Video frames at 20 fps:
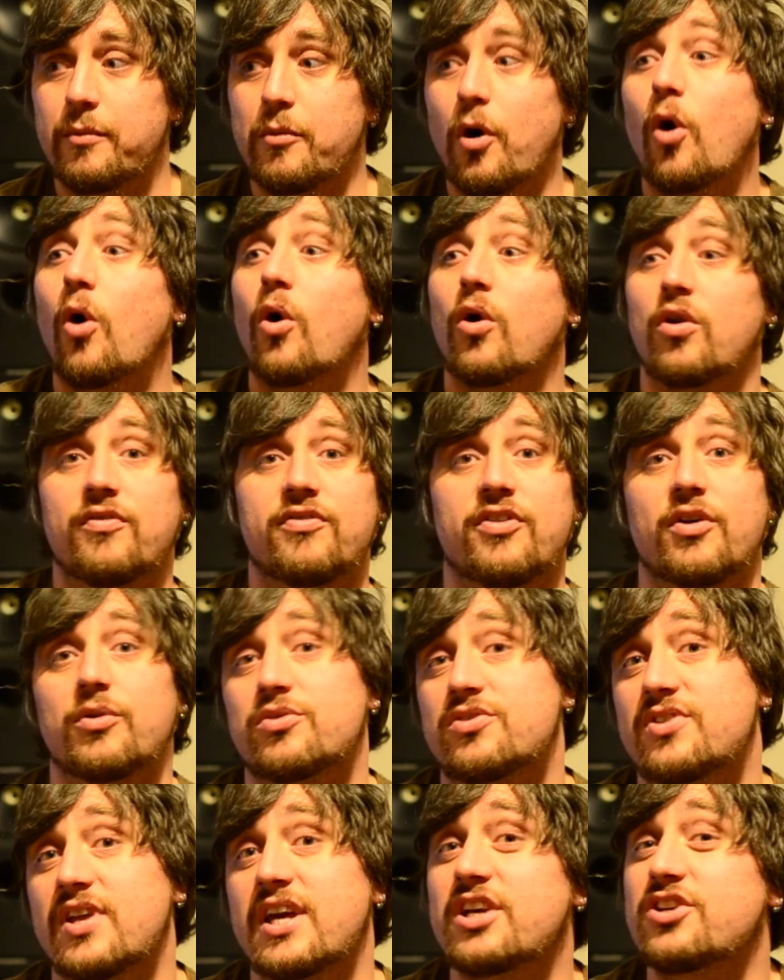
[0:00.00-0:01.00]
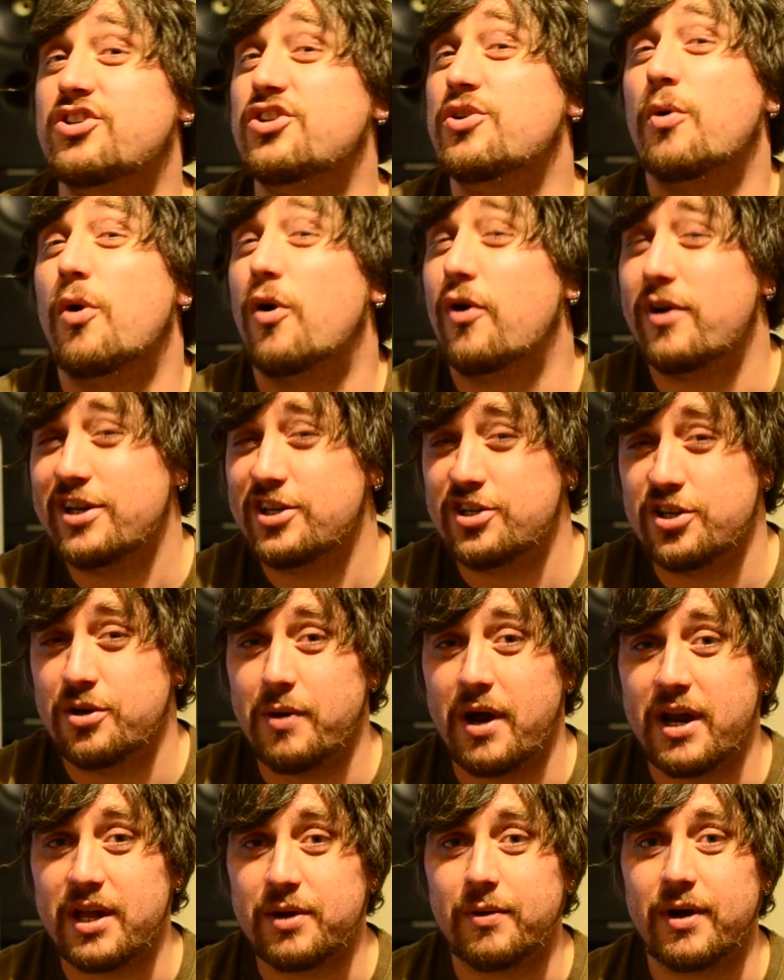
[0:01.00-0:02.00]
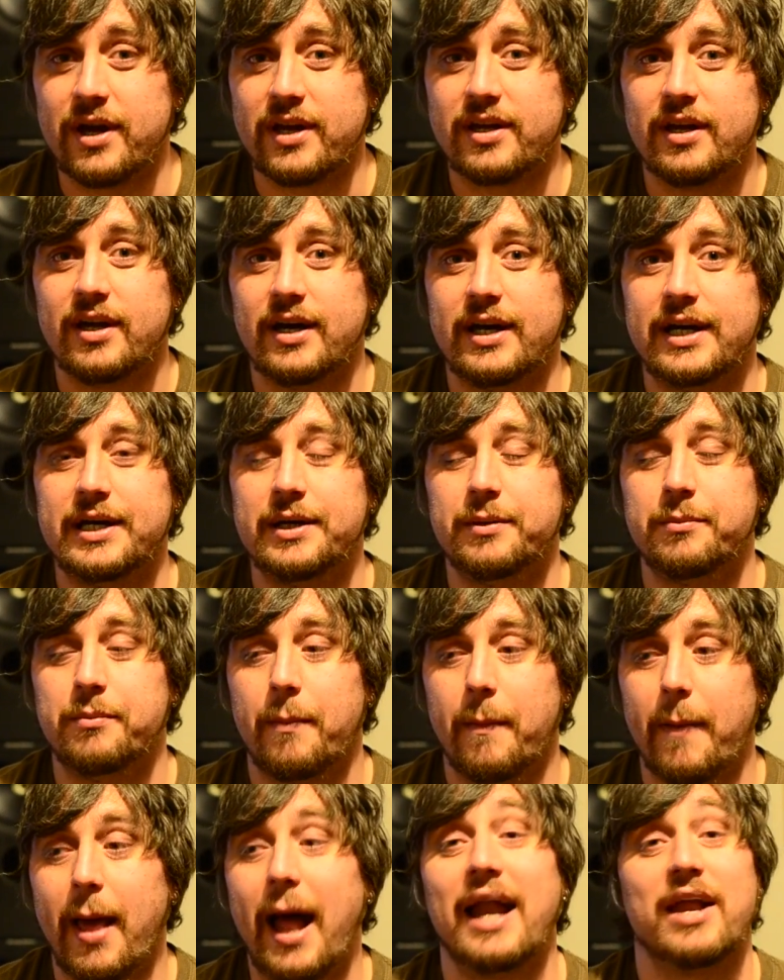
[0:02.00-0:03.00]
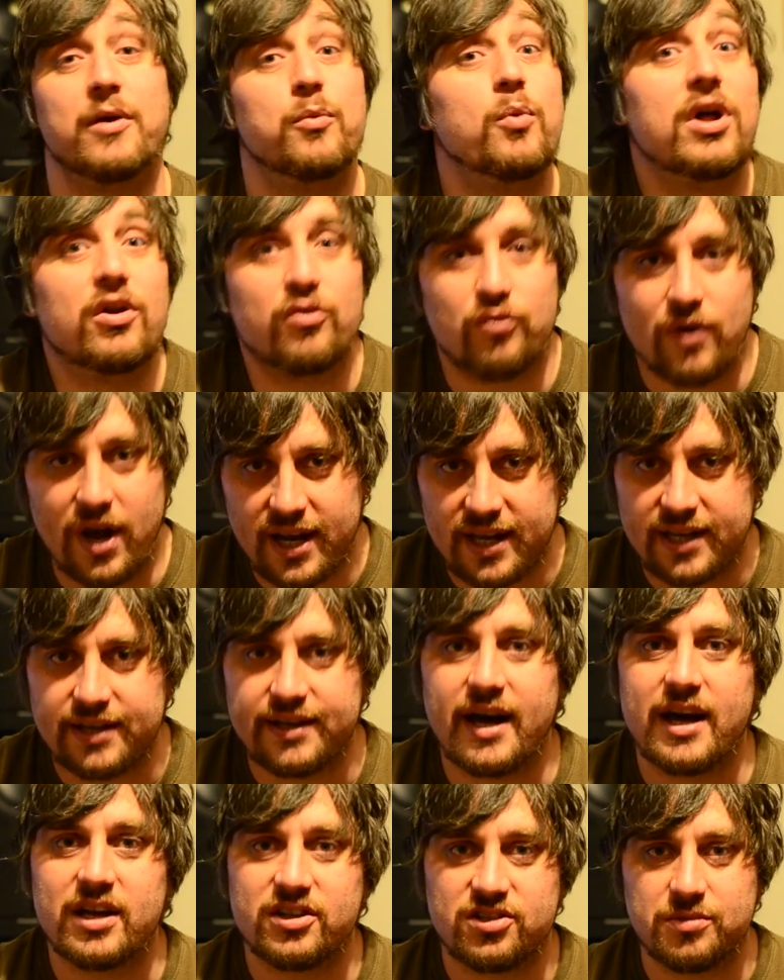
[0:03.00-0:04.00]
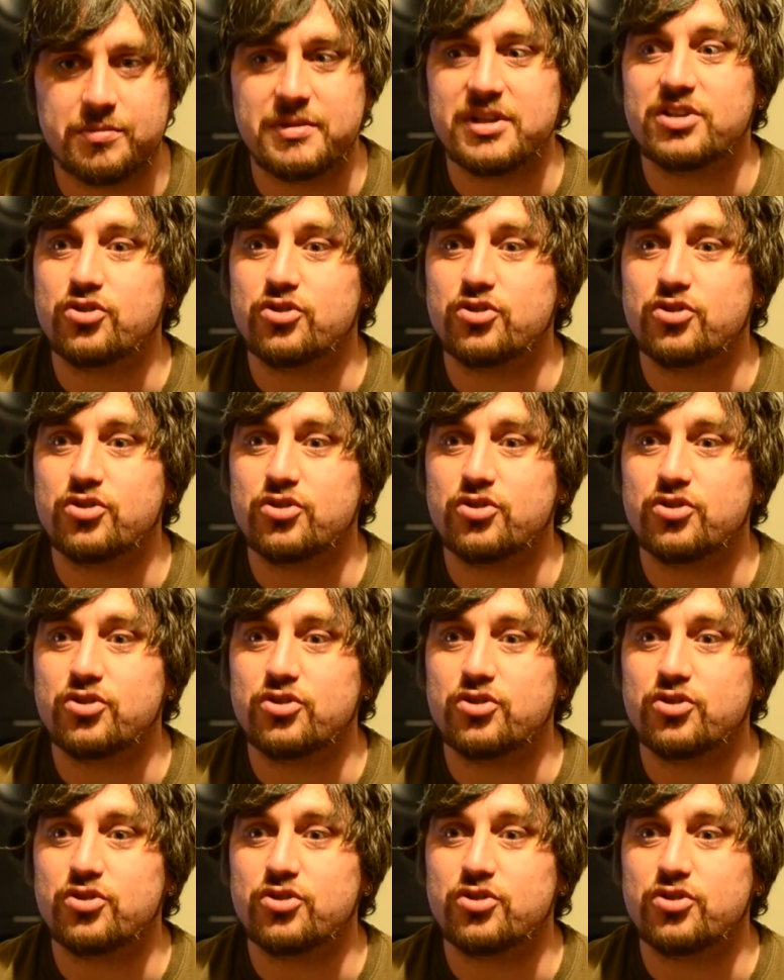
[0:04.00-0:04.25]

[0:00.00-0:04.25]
all of those things you already do anyway, and it will recognise them.